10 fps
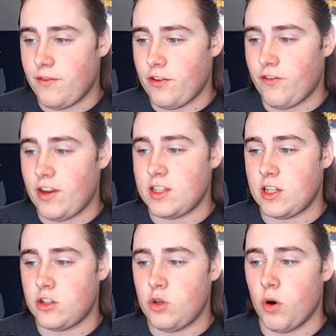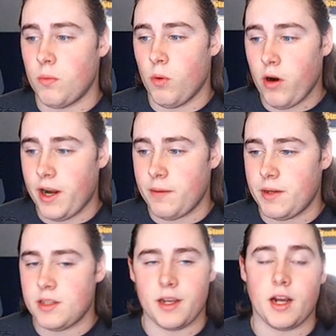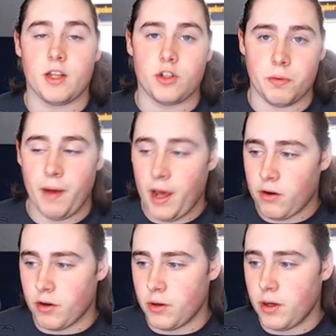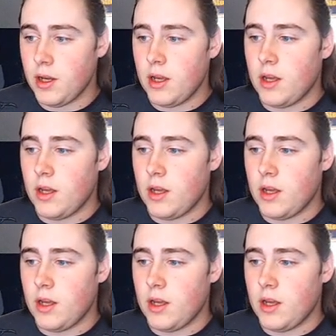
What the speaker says: But if you're facing 2 or more enemies, like on Super Battle Road,